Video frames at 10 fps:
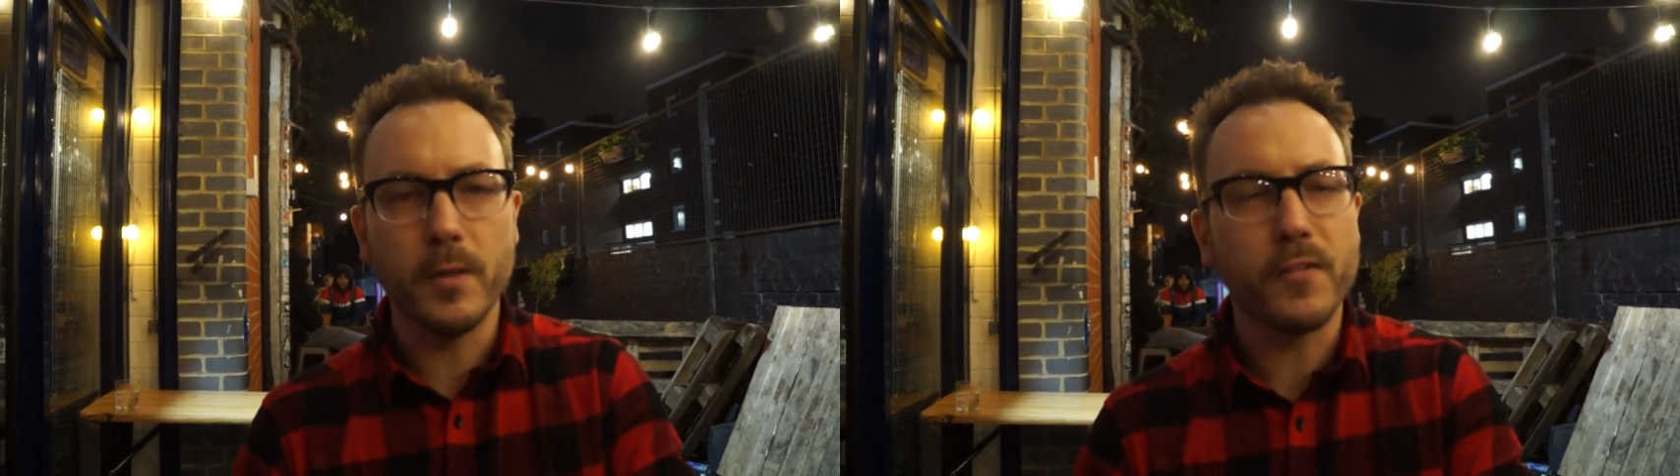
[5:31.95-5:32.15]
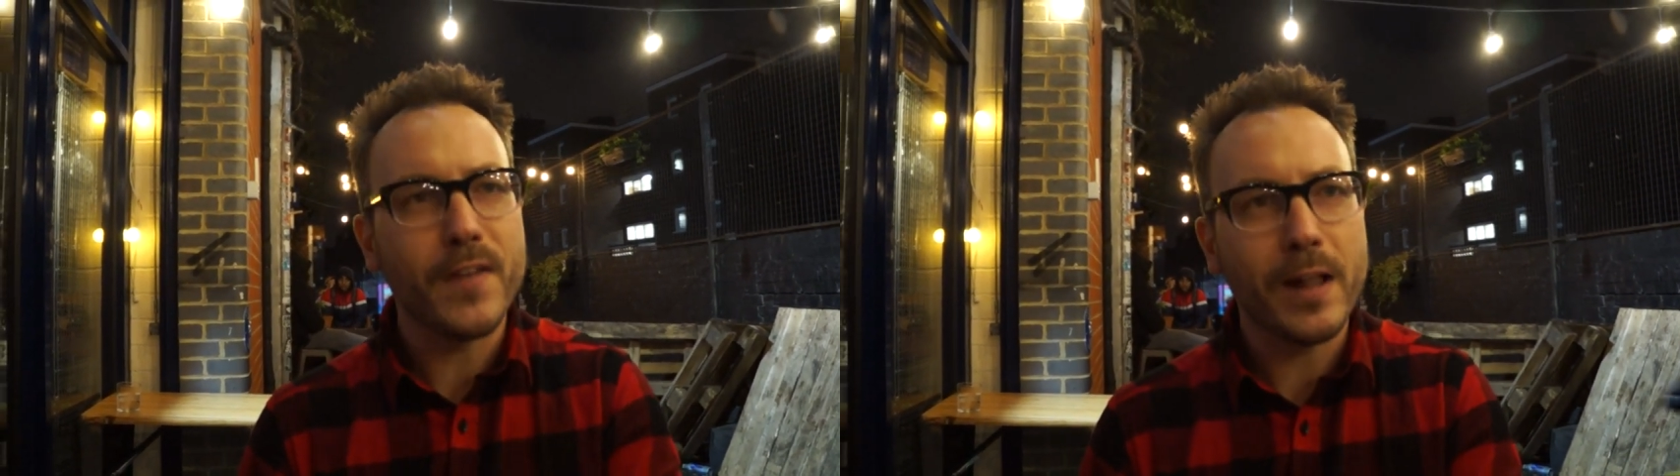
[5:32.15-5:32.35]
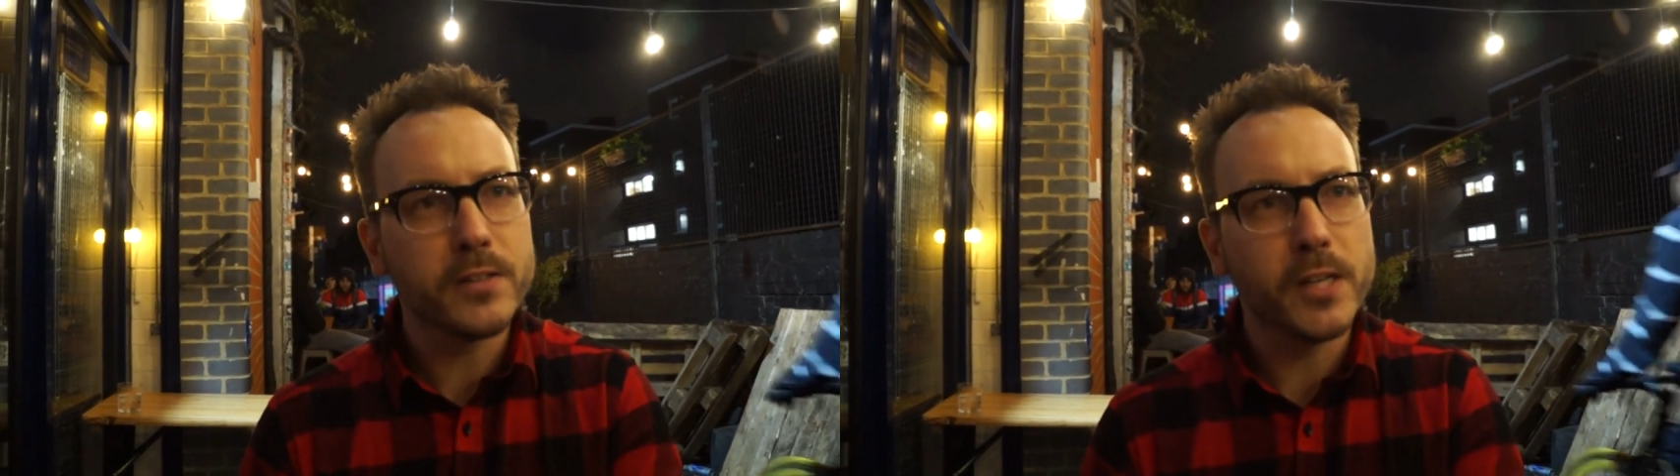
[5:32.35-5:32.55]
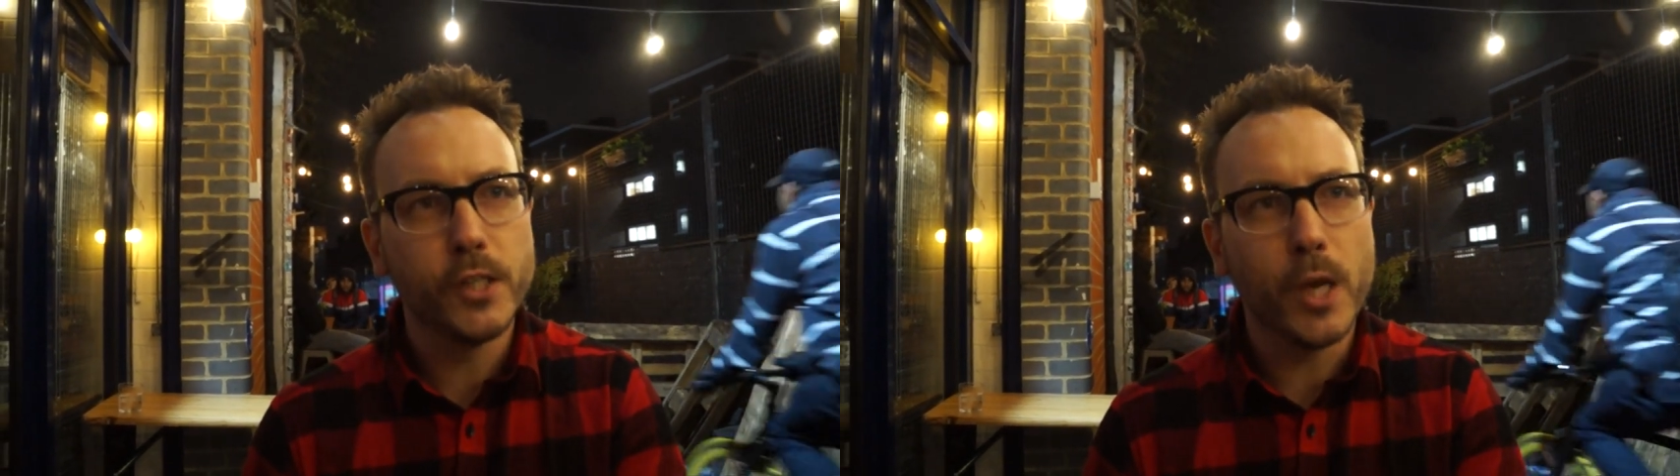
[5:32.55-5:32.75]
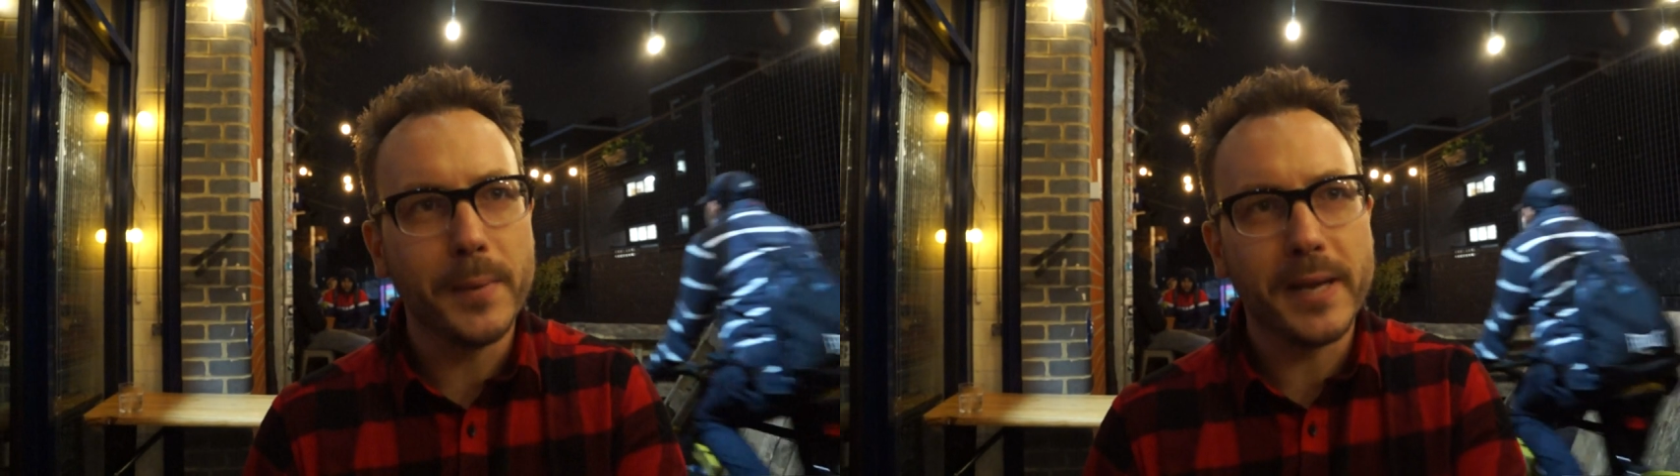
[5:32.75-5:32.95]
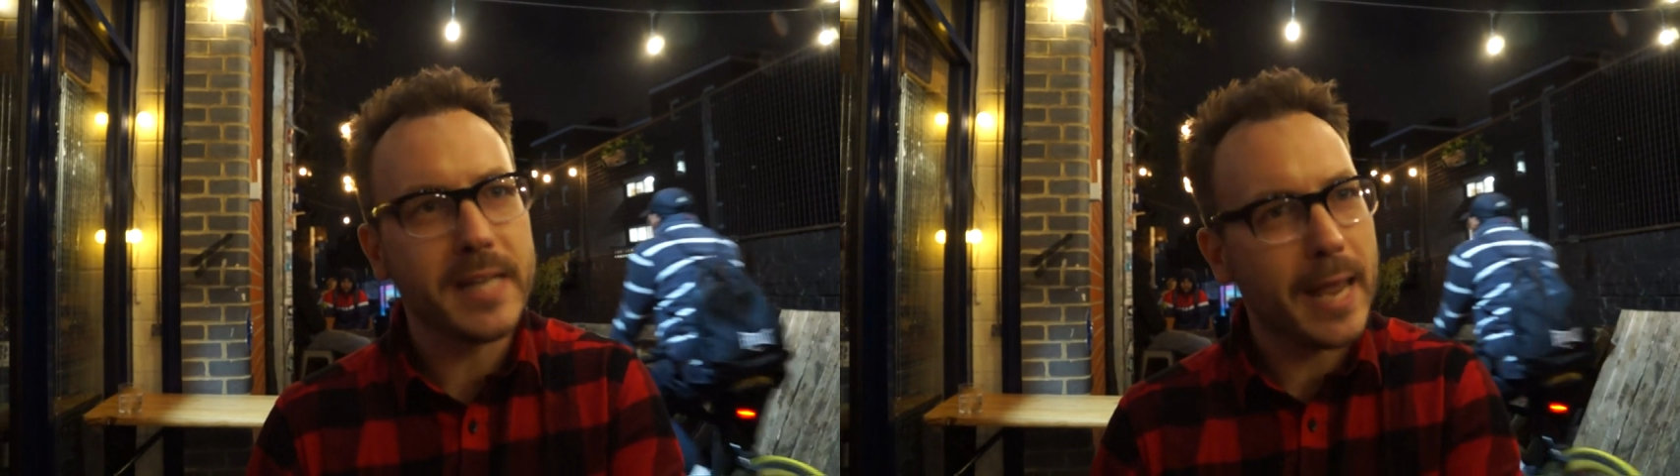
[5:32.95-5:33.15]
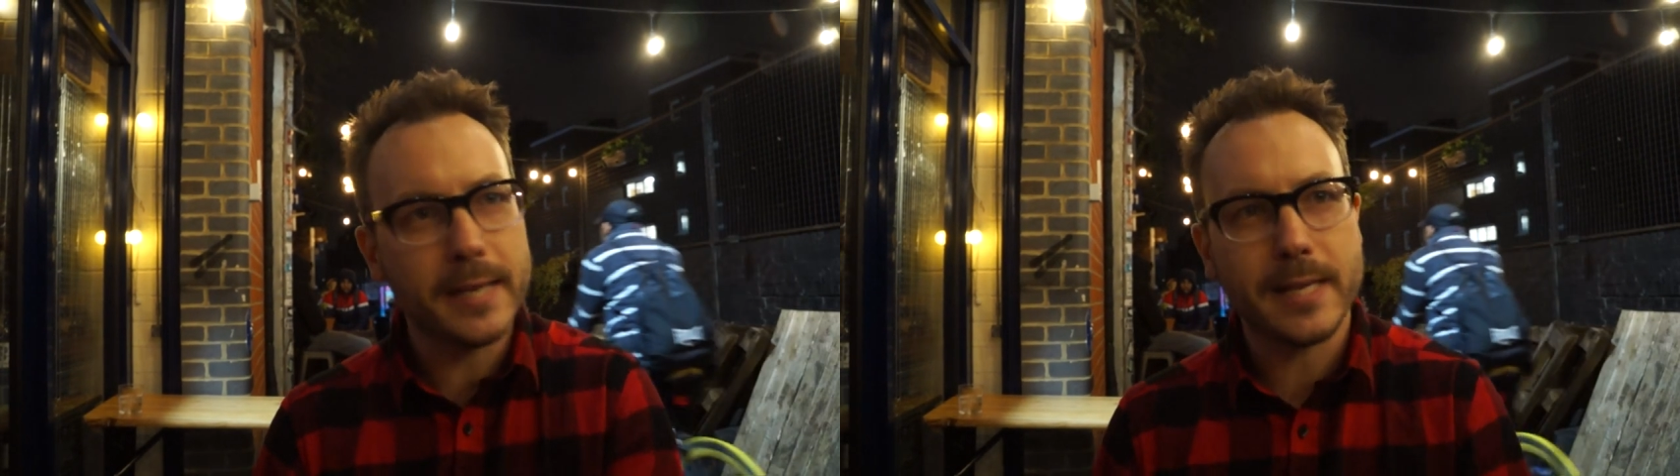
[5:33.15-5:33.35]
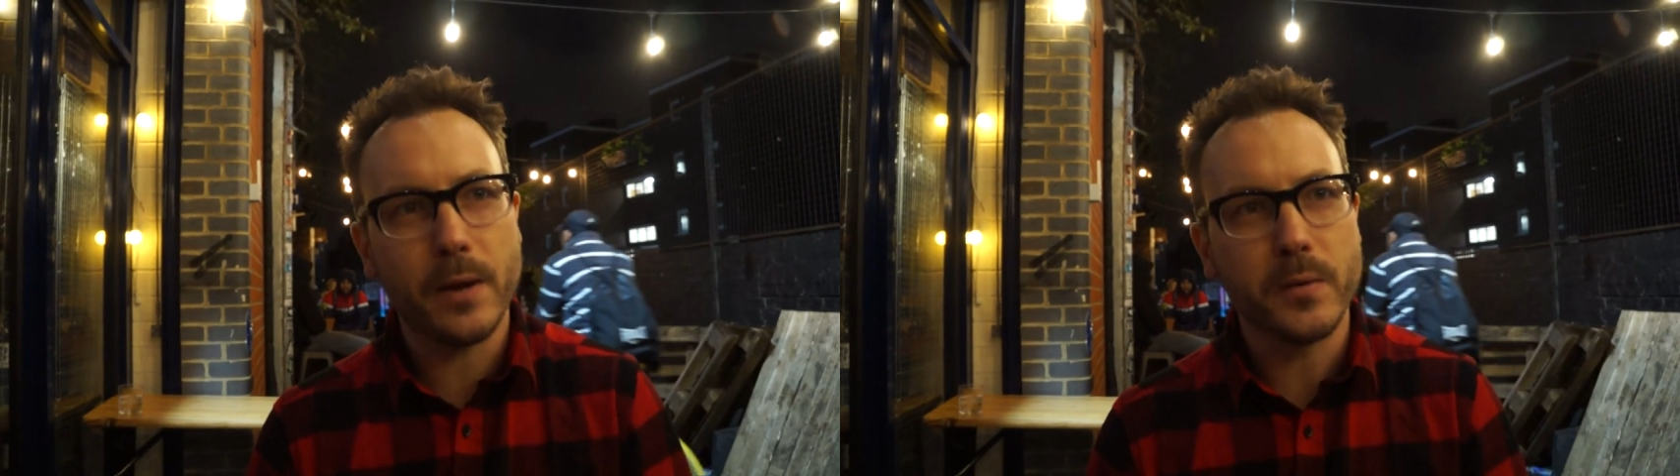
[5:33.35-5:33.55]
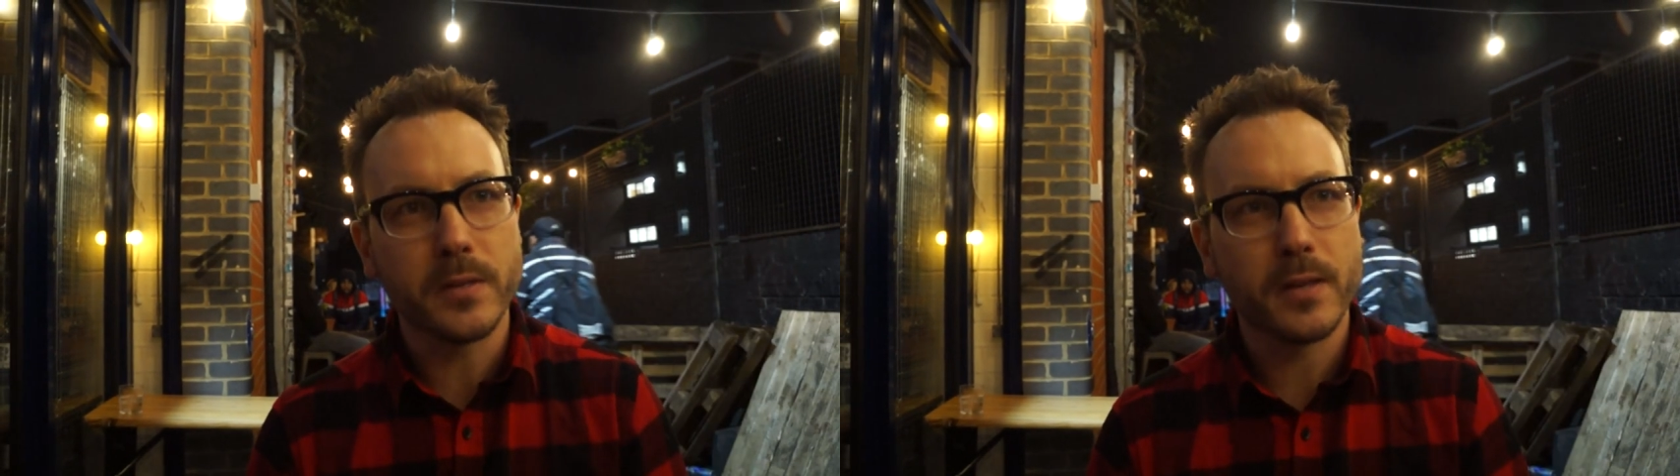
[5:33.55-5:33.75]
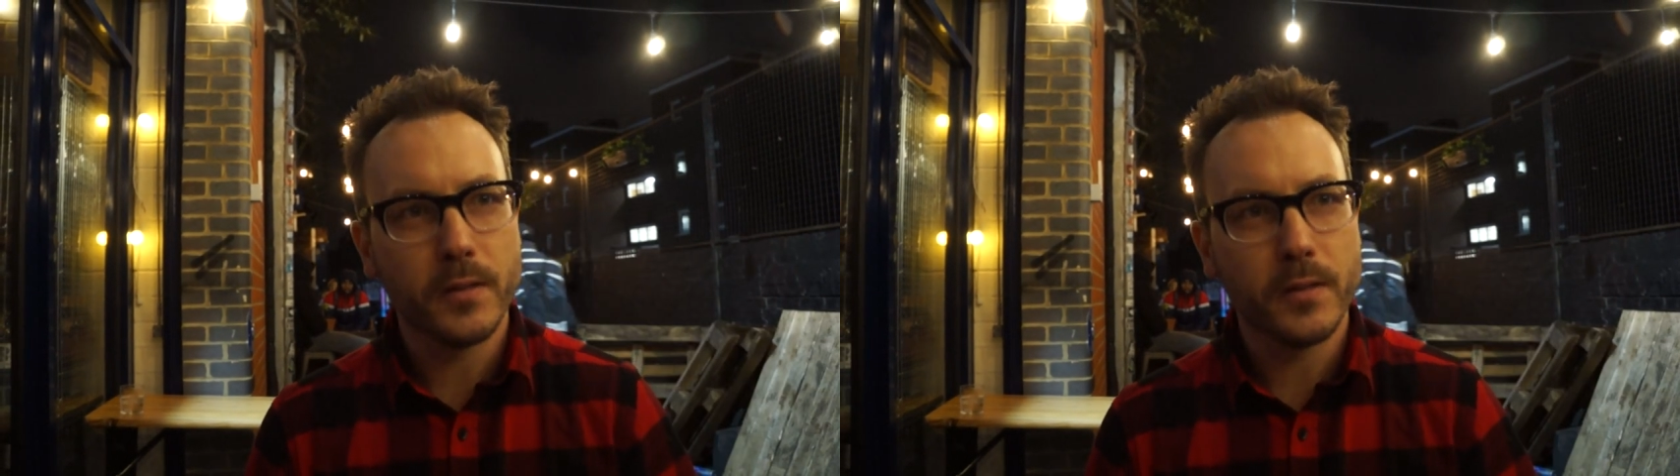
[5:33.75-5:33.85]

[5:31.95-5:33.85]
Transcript: the Pfalz in Germany is 8 hours.